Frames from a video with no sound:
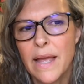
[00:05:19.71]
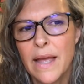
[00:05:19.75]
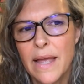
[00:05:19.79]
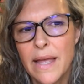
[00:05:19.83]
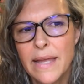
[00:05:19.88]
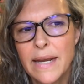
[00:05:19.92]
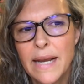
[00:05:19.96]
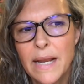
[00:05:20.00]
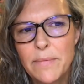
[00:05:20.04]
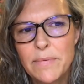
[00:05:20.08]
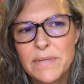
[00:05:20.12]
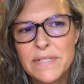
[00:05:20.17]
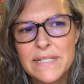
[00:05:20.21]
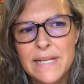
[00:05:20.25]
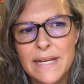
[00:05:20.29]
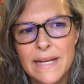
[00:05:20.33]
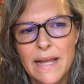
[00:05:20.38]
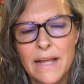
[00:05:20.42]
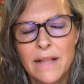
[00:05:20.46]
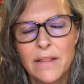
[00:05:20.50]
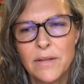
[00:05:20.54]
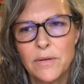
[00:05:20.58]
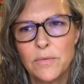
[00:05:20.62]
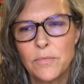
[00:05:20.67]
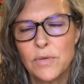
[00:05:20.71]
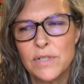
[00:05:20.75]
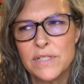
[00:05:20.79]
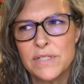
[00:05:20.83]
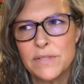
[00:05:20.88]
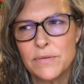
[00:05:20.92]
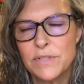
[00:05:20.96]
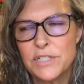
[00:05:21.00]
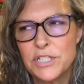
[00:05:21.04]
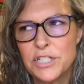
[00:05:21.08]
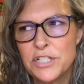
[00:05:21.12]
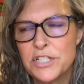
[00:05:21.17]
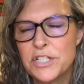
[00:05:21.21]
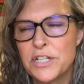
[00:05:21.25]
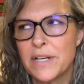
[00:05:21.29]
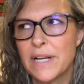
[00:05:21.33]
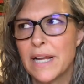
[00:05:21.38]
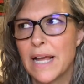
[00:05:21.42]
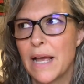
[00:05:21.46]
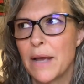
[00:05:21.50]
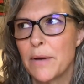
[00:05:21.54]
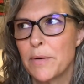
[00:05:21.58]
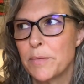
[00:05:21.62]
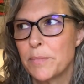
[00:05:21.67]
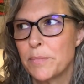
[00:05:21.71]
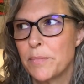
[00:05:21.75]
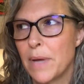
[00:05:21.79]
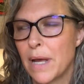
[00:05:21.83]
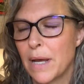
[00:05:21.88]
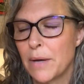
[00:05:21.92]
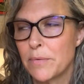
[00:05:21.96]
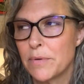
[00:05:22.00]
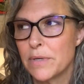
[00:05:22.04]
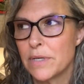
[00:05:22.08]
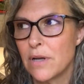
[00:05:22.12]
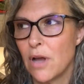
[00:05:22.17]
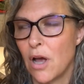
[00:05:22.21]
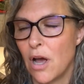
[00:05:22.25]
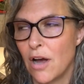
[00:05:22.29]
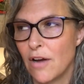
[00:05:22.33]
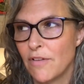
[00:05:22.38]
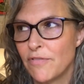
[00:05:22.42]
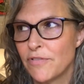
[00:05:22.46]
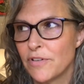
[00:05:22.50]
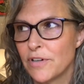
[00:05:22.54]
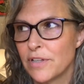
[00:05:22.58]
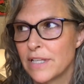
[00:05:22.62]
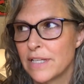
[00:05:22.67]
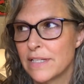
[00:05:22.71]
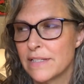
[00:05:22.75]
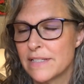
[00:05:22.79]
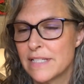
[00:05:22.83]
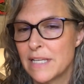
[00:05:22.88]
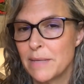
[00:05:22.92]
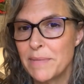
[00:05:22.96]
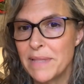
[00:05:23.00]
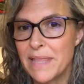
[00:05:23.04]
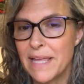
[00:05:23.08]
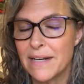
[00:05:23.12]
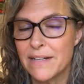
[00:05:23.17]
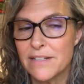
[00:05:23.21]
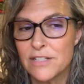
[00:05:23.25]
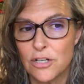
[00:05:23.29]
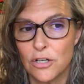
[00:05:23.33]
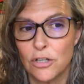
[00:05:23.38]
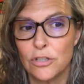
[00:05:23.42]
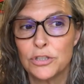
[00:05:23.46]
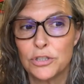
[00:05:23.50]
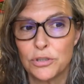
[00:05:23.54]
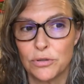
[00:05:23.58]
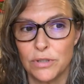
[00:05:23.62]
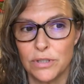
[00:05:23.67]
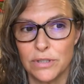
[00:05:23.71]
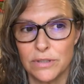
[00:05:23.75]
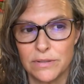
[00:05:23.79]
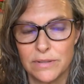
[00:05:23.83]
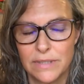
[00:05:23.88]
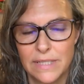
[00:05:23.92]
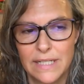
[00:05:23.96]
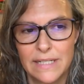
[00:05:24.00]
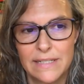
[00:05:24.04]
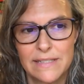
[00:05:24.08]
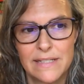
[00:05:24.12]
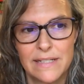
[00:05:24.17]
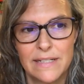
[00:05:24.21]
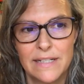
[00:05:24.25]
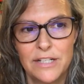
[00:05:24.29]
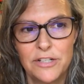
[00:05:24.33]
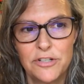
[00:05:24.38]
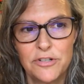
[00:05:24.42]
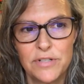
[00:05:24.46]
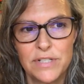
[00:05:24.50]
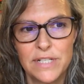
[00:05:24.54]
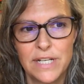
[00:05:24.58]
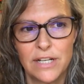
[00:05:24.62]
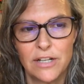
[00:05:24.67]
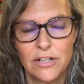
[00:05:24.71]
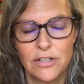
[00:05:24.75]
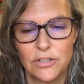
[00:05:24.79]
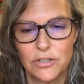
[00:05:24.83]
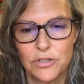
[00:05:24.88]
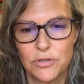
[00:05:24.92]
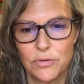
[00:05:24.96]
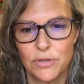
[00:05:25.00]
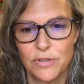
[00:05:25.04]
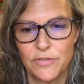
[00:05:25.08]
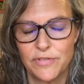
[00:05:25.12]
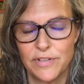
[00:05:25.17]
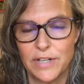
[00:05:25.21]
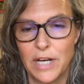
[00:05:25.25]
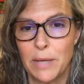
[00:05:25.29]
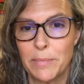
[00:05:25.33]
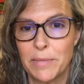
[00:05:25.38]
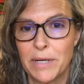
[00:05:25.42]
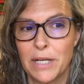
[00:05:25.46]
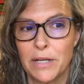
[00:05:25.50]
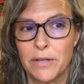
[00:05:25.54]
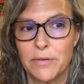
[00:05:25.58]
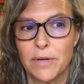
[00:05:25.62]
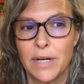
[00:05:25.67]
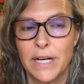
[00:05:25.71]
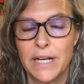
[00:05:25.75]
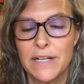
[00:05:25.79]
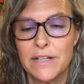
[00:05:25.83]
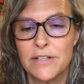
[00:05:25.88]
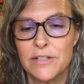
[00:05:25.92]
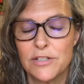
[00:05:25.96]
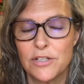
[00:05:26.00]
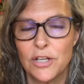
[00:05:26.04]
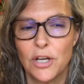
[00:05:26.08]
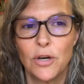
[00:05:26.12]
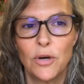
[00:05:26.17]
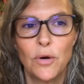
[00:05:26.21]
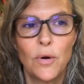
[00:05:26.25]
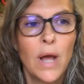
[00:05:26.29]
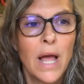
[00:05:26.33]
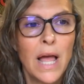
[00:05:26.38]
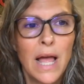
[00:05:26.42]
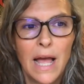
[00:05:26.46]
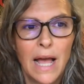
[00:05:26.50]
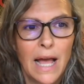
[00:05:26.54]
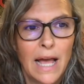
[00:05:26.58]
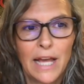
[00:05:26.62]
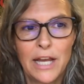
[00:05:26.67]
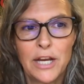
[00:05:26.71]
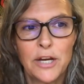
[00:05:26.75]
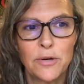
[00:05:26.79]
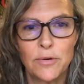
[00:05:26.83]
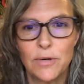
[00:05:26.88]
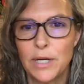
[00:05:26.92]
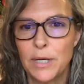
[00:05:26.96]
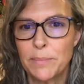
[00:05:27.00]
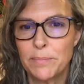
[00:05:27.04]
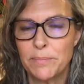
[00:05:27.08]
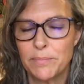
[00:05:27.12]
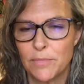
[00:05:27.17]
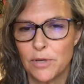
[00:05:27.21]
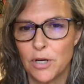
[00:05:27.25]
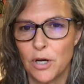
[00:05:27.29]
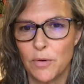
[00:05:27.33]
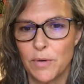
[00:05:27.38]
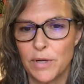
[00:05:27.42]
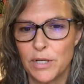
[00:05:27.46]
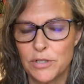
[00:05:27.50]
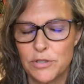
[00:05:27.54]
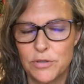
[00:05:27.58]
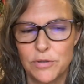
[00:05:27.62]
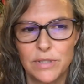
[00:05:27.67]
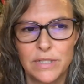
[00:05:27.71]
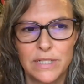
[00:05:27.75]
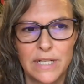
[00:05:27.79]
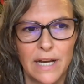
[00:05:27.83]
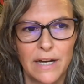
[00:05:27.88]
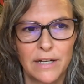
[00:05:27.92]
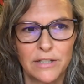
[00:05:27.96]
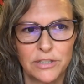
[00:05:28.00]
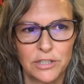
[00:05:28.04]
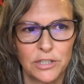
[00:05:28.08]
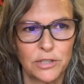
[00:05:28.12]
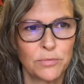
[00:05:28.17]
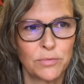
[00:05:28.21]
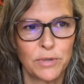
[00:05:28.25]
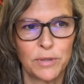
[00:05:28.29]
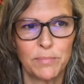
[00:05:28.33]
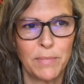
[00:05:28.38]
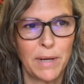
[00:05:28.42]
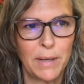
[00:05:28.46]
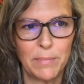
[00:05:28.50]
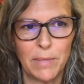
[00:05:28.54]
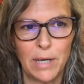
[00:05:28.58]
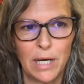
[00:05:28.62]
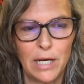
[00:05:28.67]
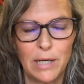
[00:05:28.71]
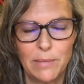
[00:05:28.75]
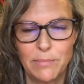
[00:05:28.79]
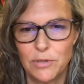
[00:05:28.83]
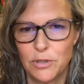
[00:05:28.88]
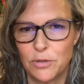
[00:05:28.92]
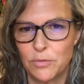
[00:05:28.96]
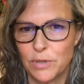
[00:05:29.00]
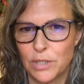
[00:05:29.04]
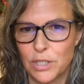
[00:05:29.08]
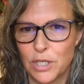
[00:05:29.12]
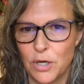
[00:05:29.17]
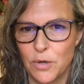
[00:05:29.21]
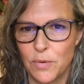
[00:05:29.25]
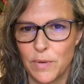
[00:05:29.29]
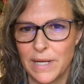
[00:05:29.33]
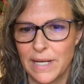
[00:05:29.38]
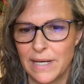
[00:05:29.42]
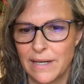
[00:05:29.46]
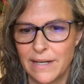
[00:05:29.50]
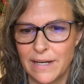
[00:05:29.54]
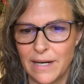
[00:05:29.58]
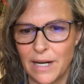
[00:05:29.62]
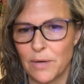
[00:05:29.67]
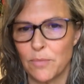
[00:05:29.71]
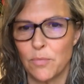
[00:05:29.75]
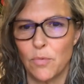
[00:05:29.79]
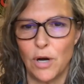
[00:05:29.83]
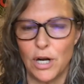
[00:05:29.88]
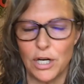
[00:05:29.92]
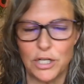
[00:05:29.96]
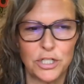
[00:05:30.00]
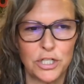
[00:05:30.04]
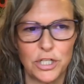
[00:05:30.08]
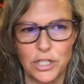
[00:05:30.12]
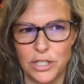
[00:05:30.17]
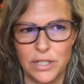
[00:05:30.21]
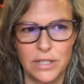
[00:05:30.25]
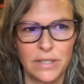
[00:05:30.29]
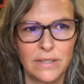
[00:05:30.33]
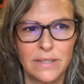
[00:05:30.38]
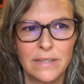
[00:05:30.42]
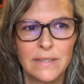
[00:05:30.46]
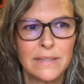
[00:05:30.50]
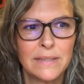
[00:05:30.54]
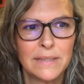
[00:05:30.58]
yeah, and I would say, Ellen, what's interesting, I would offer that some of that is cultural. It's an interesting cultural phenomenon, right? So I grew up going to the doctor with my mom, who would go in and I'd watch her